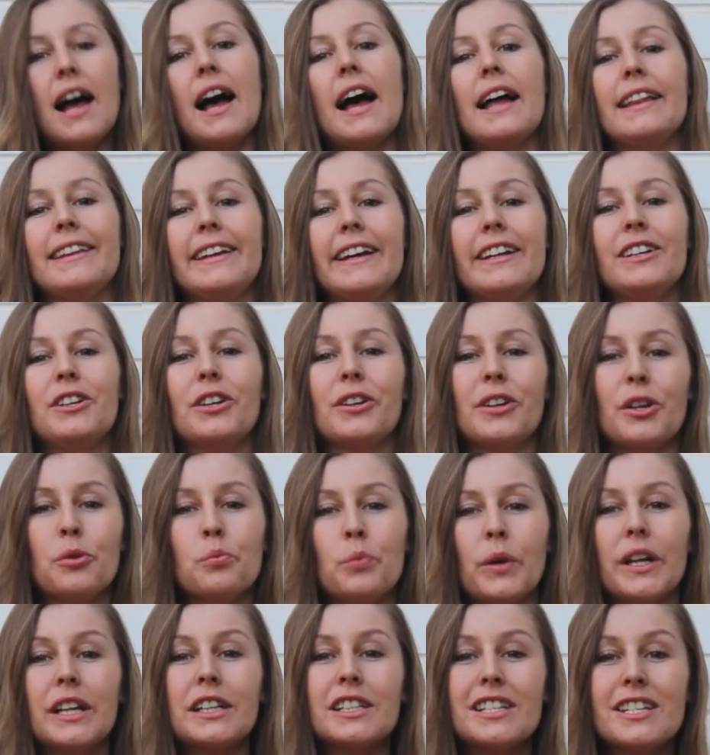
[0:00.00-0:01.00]
And then you can
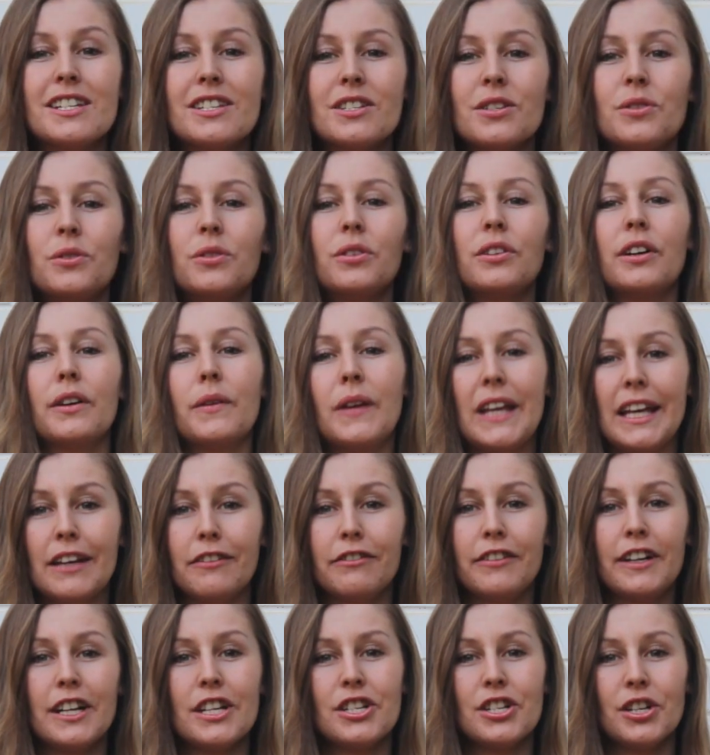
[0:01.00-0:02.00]
bring it to school and we can
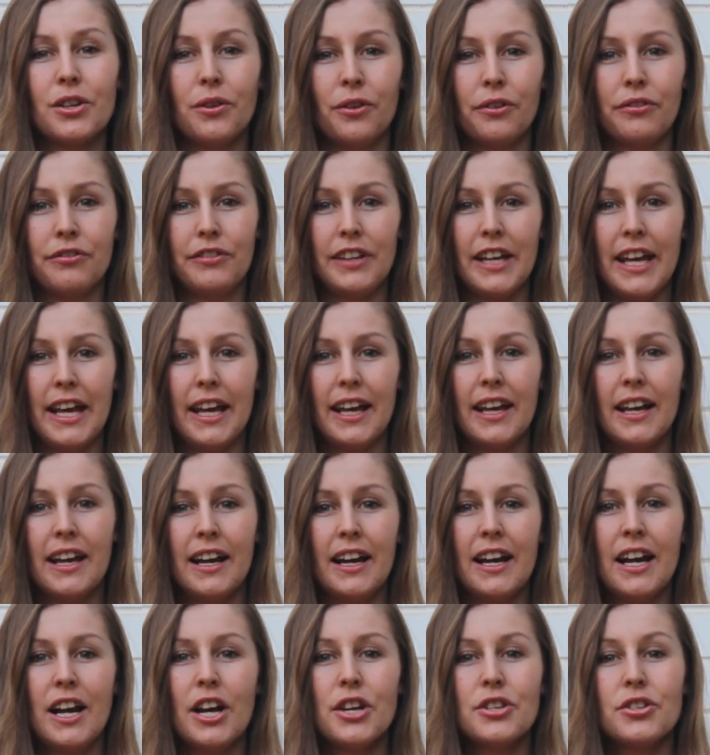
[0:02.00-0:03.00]
finish it off there.
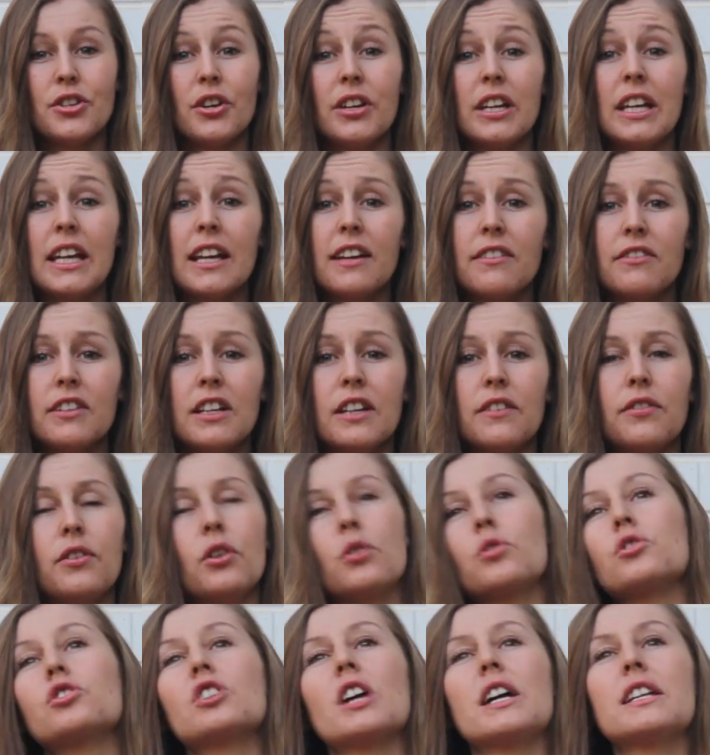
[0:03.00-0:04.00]
So even if
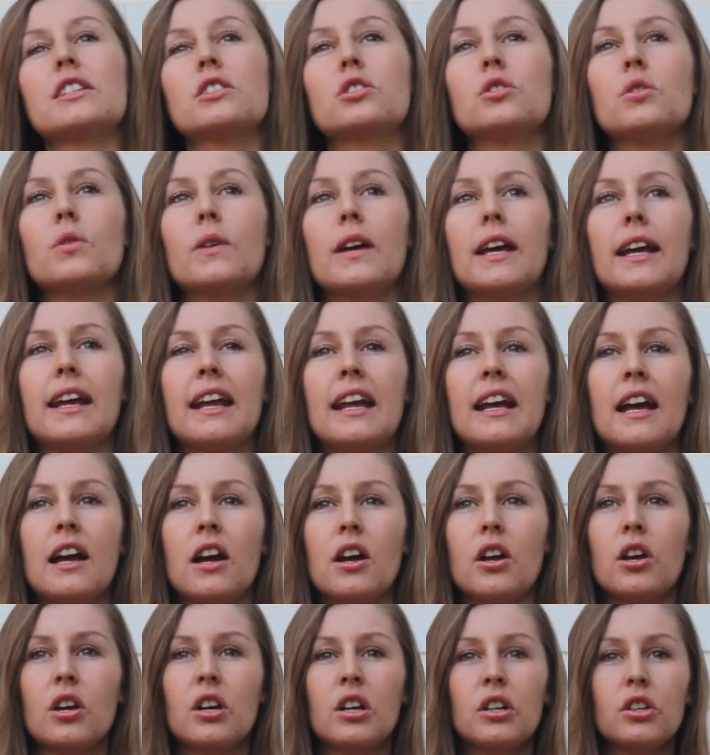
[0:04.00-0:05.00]
you're just doing
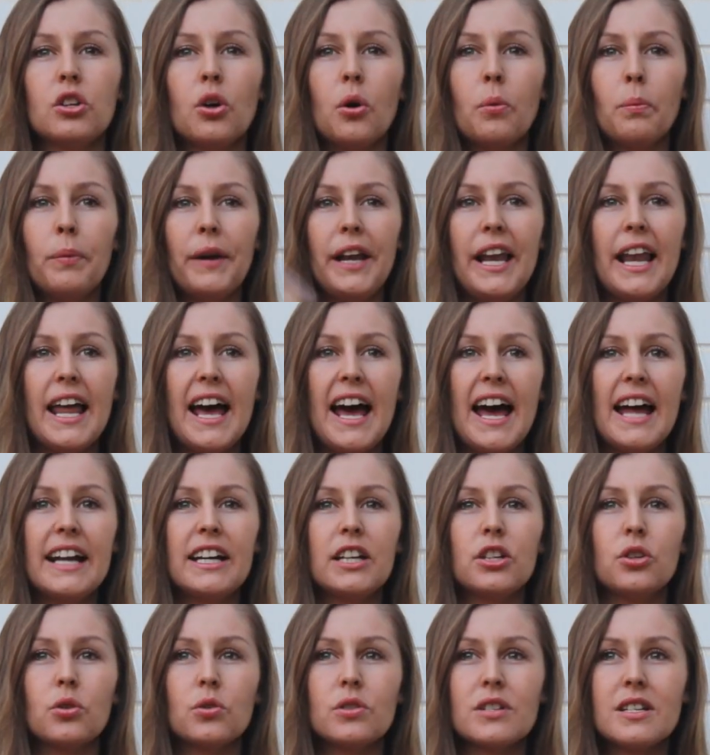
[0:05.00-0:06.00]
your plan
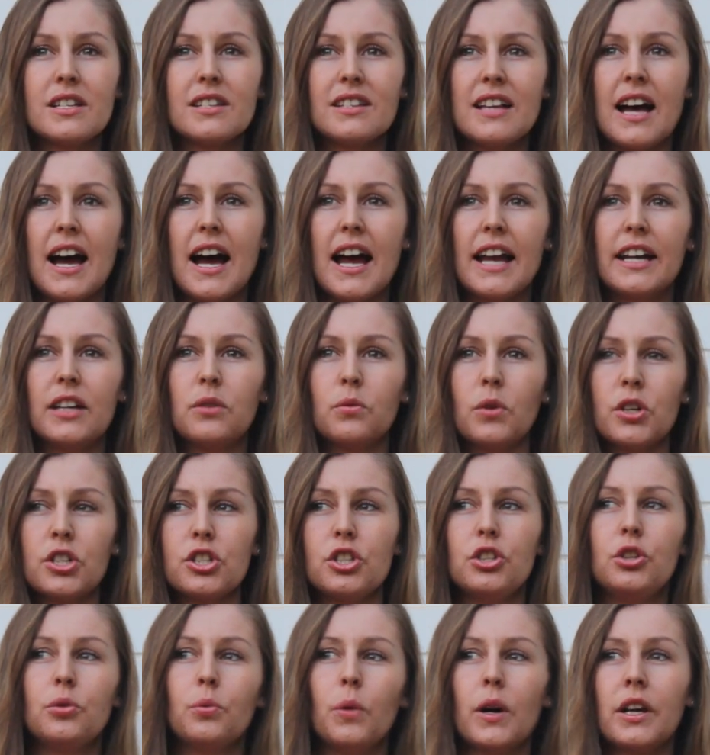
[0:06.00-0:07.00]
and your design and
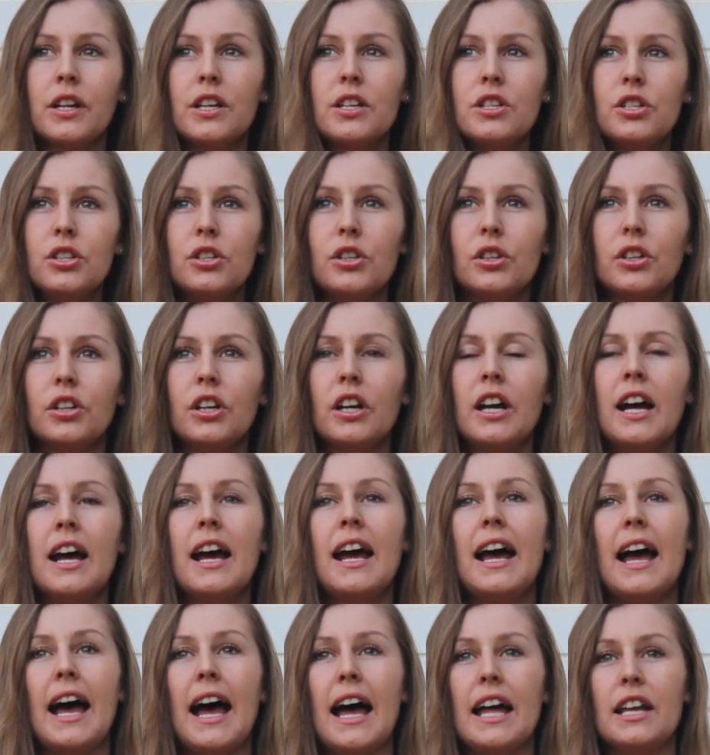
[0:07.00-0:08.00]
what you want to do,
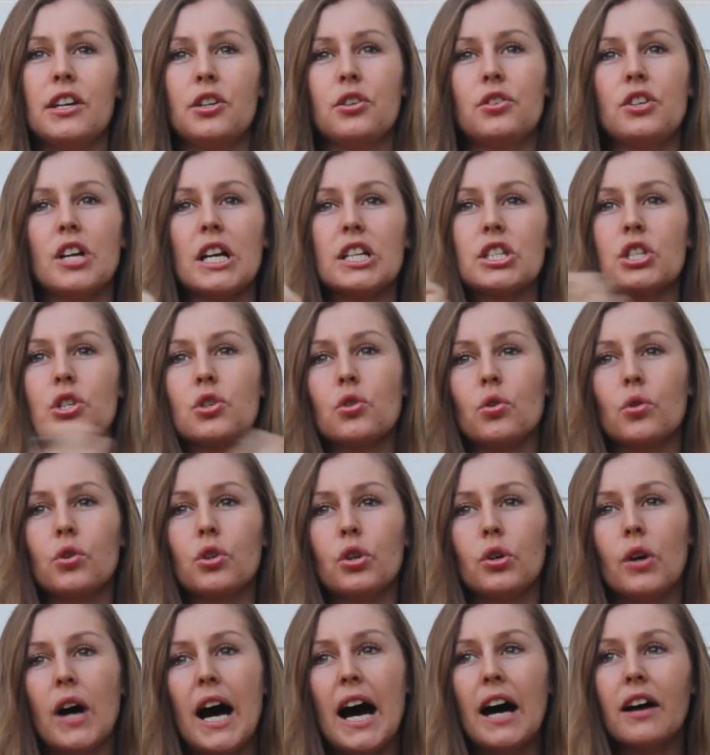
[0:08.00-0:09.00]
and you just draw
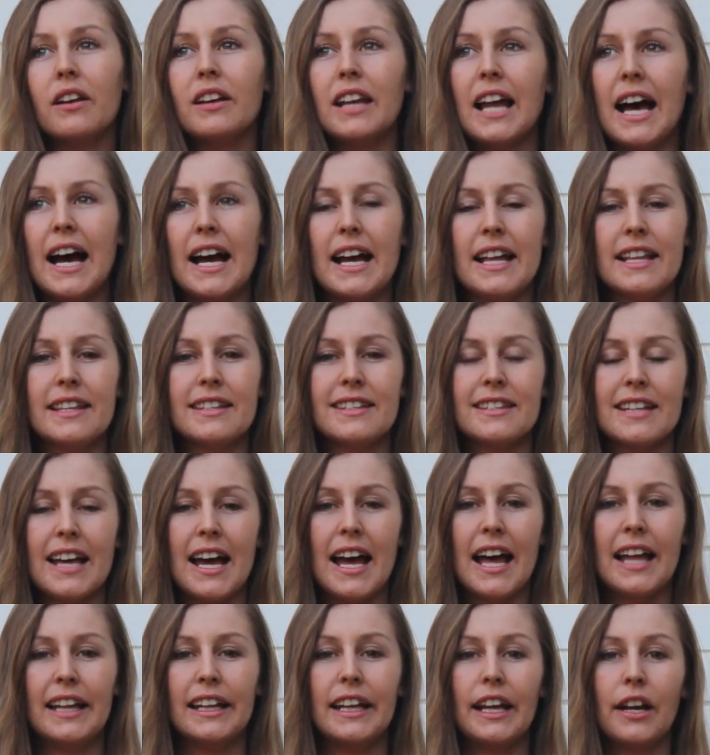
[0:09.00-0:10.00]
your outlines
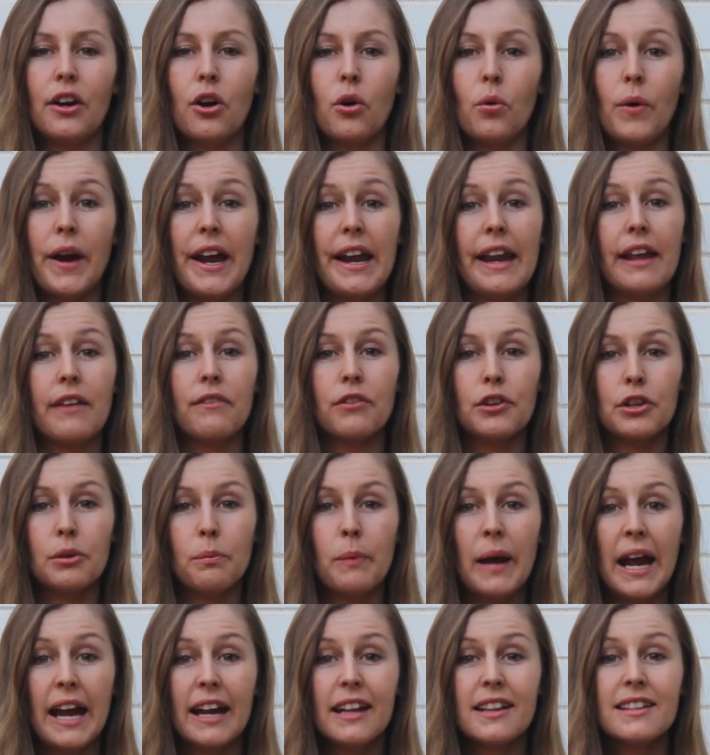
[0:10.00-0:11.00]
and then are waiting for the
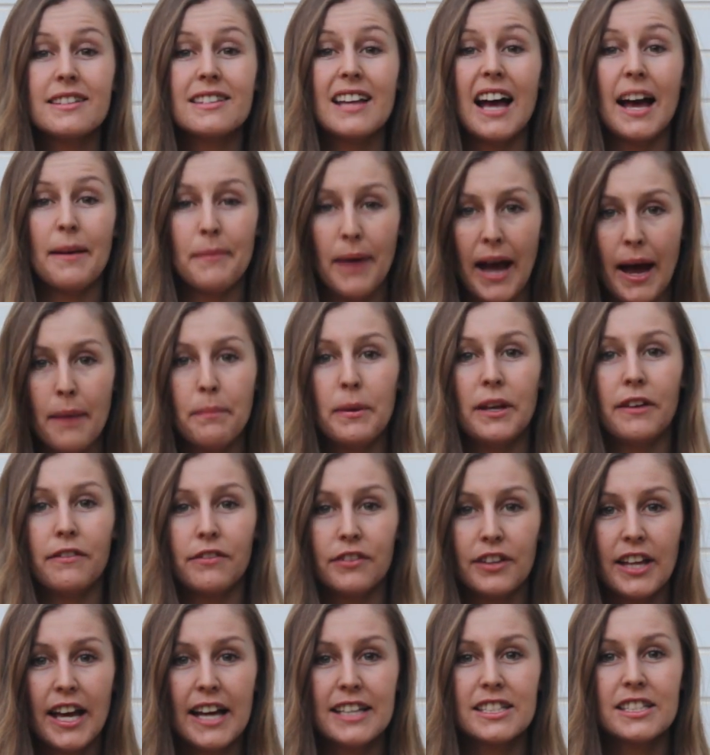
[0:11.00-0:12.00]
paints, I'm happy
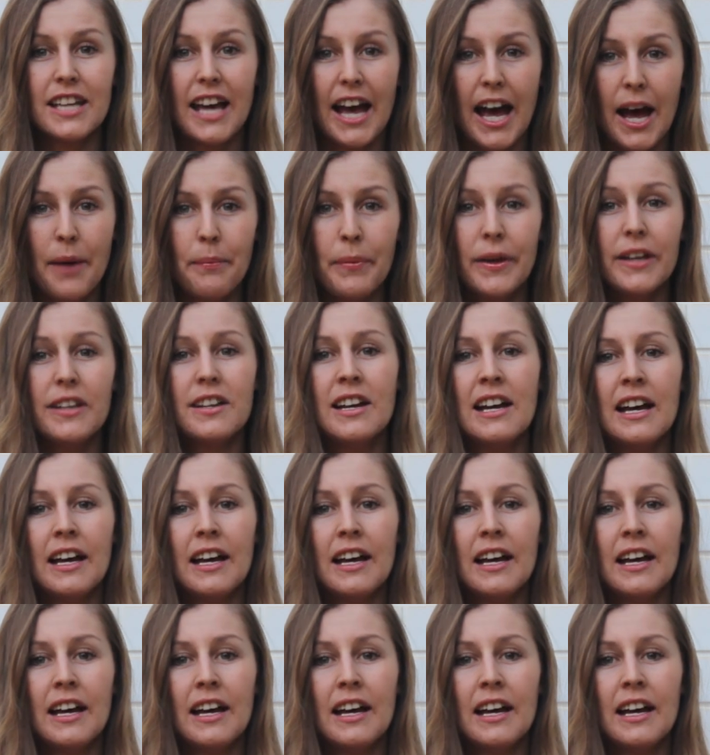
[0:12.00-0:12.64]
for that to happen.